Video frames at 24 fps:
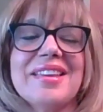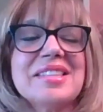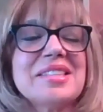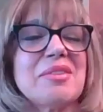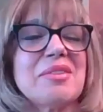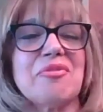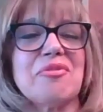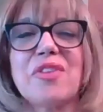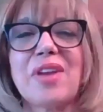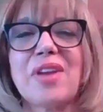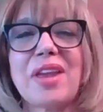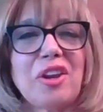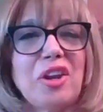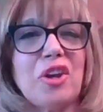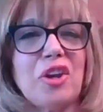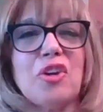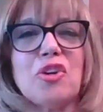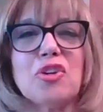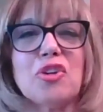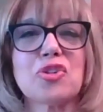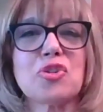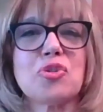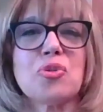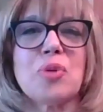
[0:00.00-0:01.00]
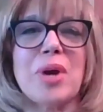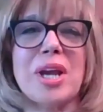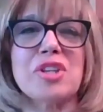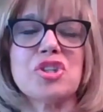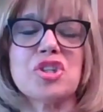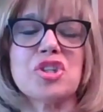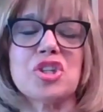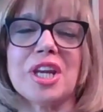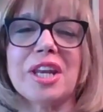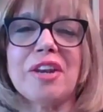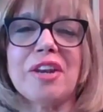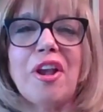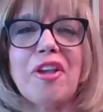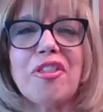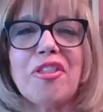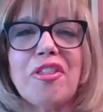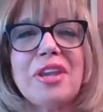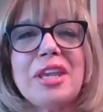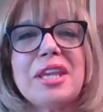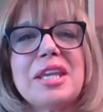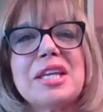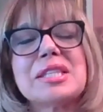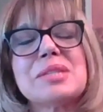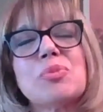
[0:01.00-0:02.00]
That's a very good question. I
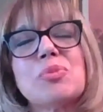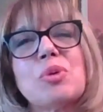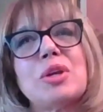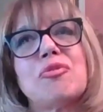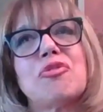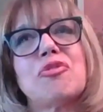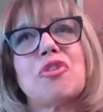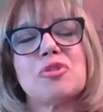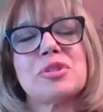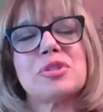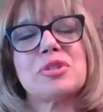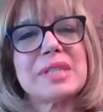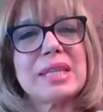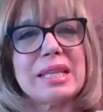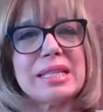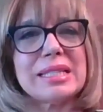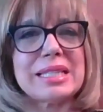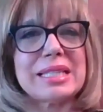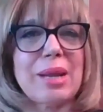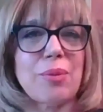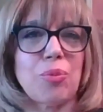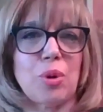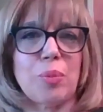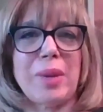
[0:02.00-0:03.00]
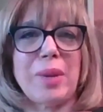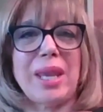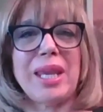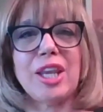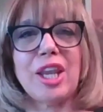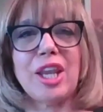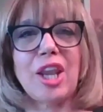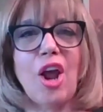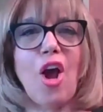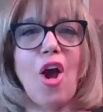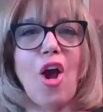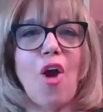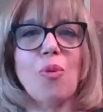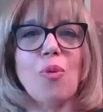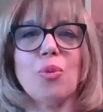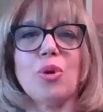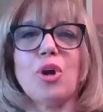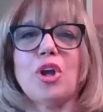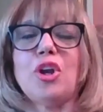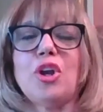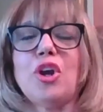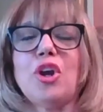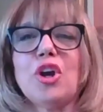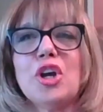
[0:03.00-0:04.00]
think it's one of those things that we may not
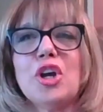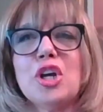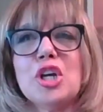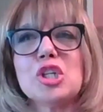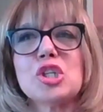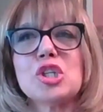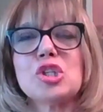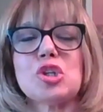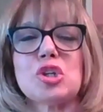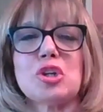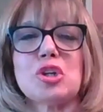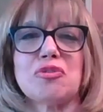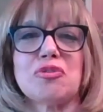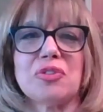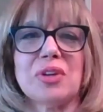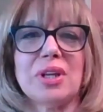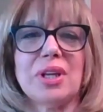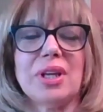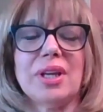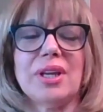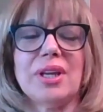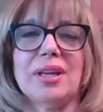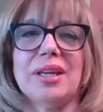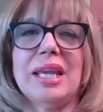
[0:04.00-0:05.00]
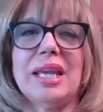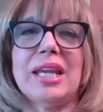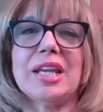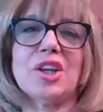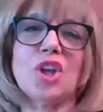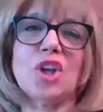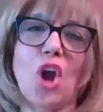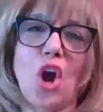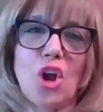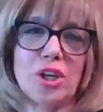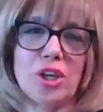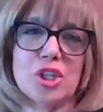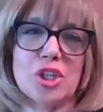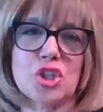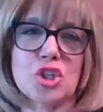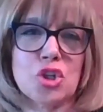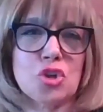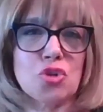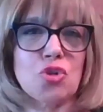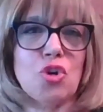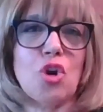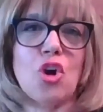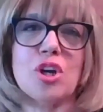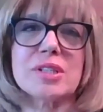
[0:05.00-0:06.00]
want to sort of uh, acknowledge
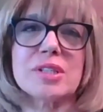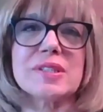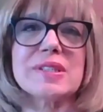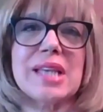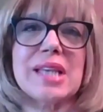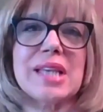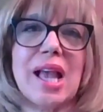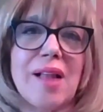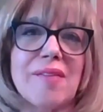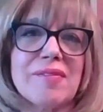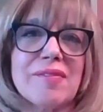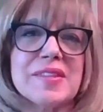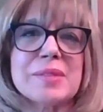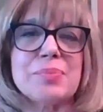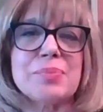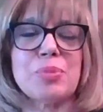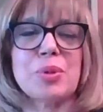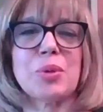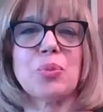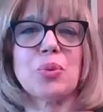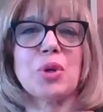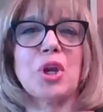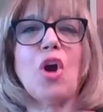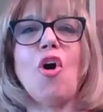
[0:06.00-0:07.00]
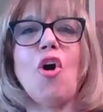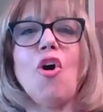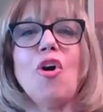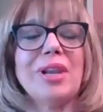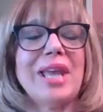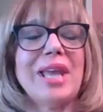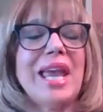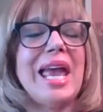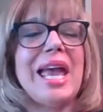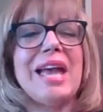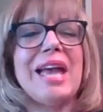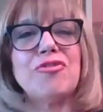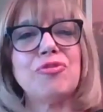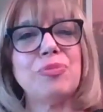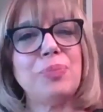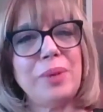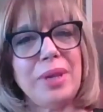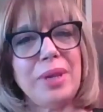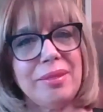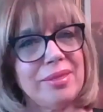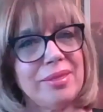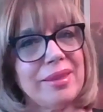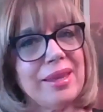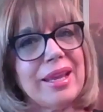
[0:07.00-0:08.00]
to ourselves, but we all have
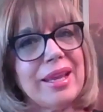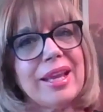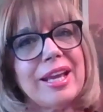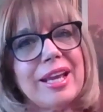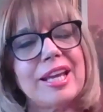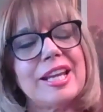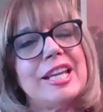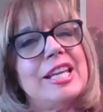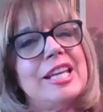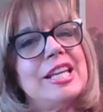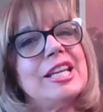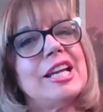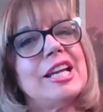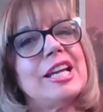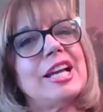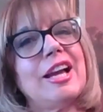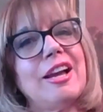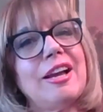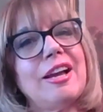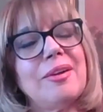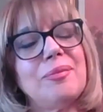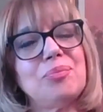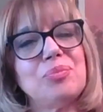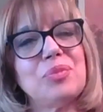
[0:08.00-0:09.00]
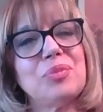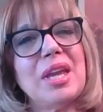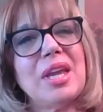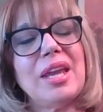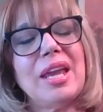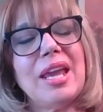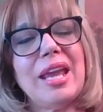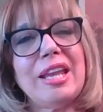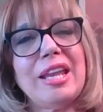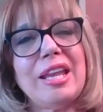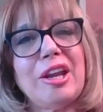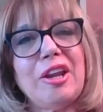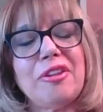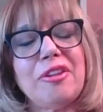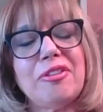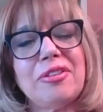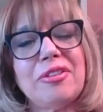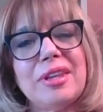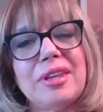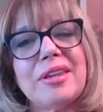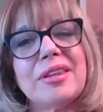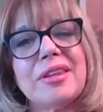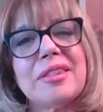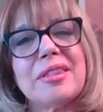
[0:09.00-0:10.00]
been there. Um, and I
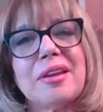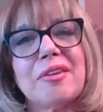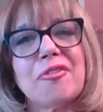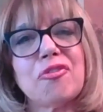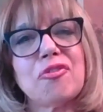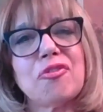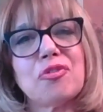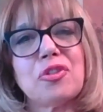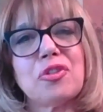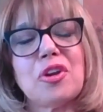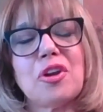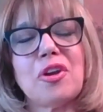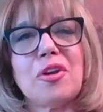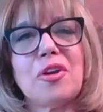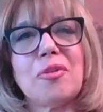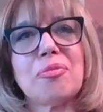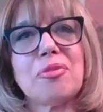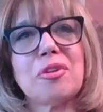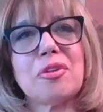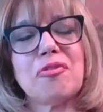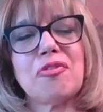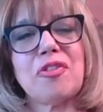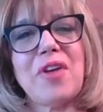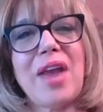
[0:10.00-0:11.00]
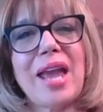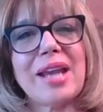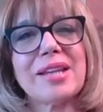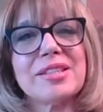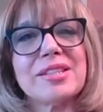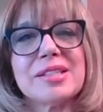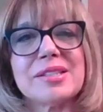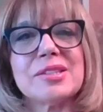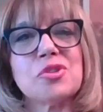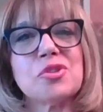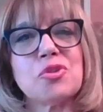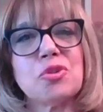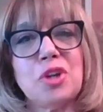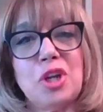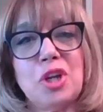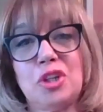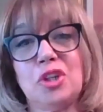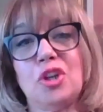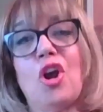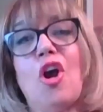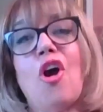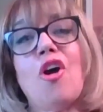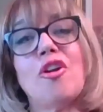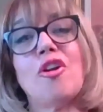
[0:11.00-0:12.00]
think that the, the fact is to
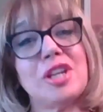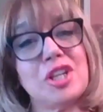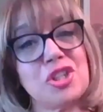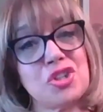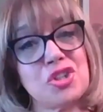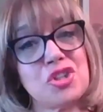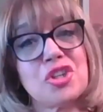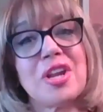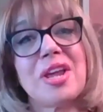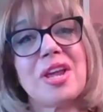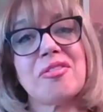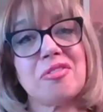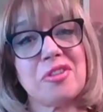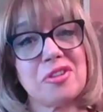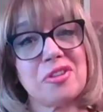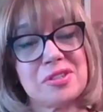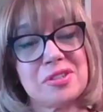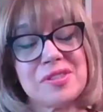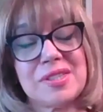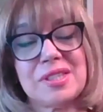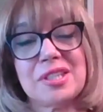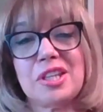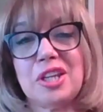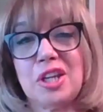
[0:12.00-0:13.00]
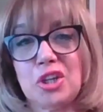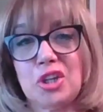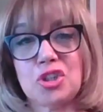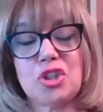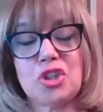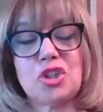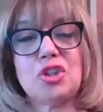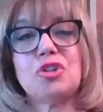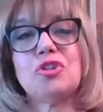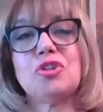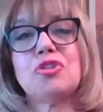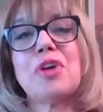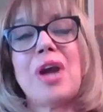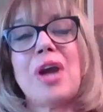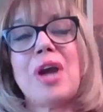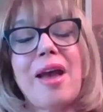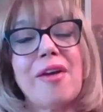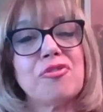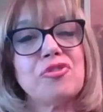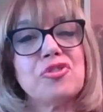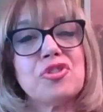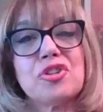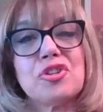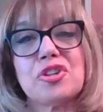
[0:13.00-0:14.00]
acknowledge that there is an issue.
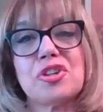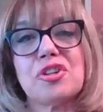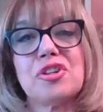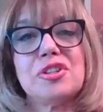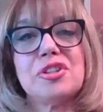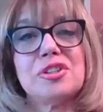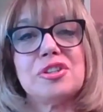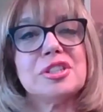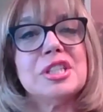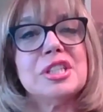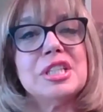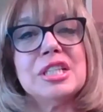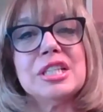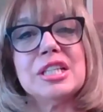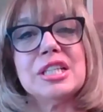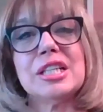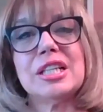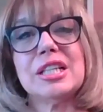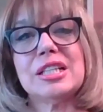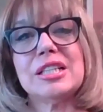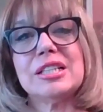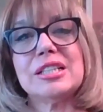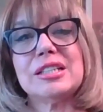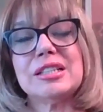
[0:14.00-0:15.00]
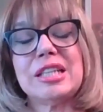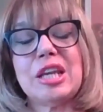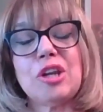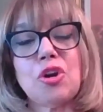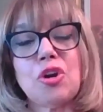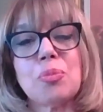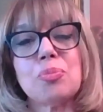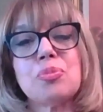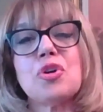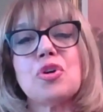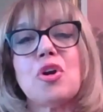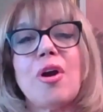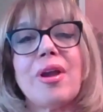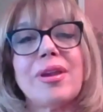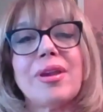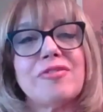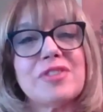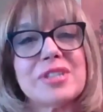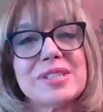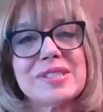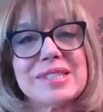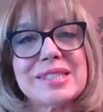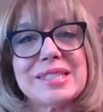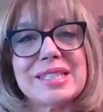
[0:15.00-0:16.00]
After all, uh, you know,
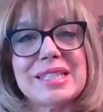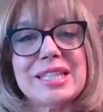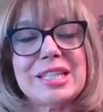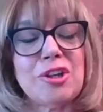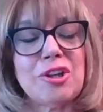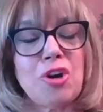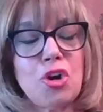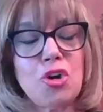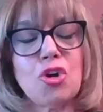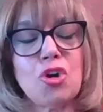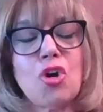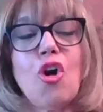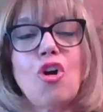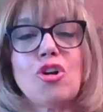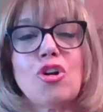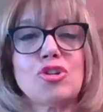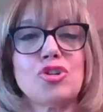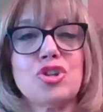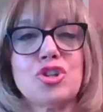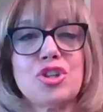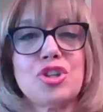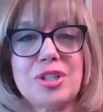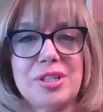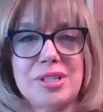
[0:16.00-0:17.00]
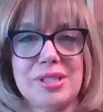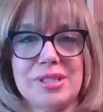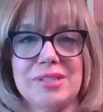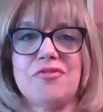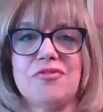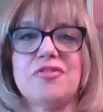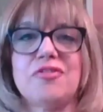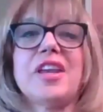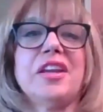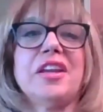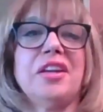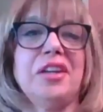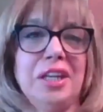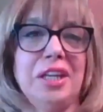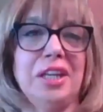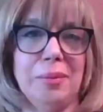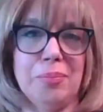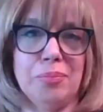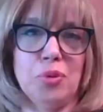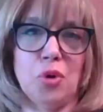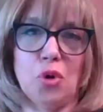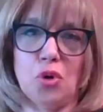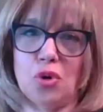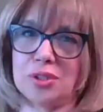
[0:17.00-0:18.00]
privacy in our culture is very
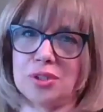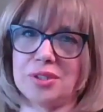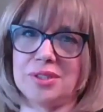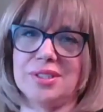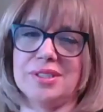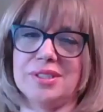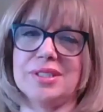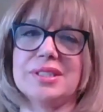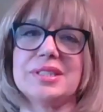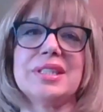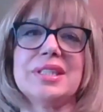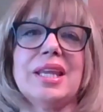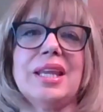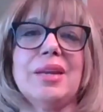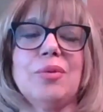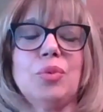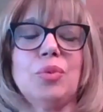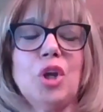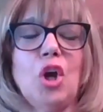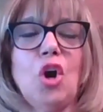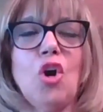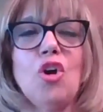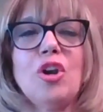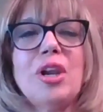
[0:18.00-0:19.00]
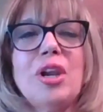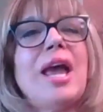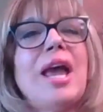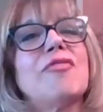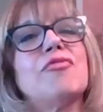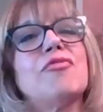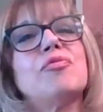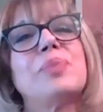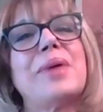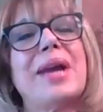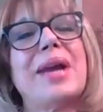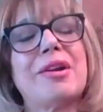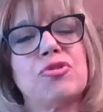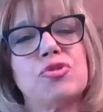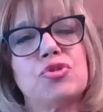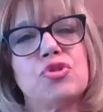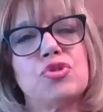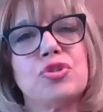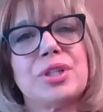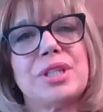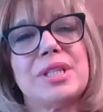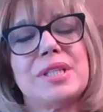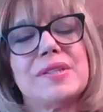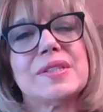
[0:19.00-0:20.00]
important, and we all have
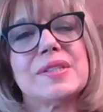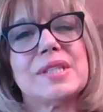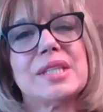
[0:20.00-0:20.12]
boundaries.